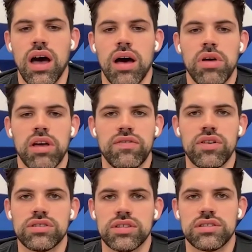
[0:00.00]
at
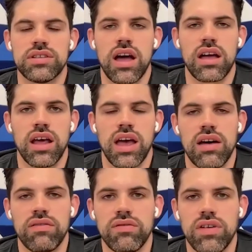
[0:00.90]
first it's not going to
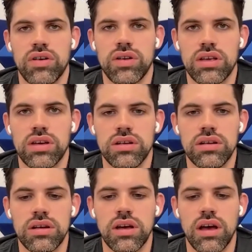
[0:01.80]
have a very good
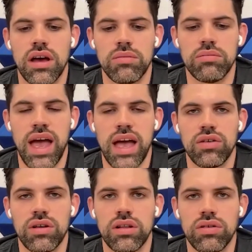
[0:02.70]

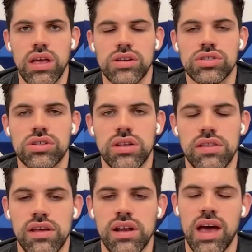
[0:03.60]
accurate location. It's
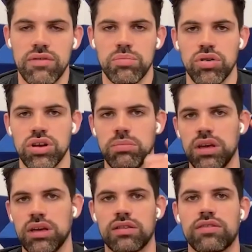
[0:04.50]
going to have a pretty
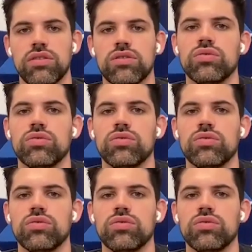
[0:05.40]
big circle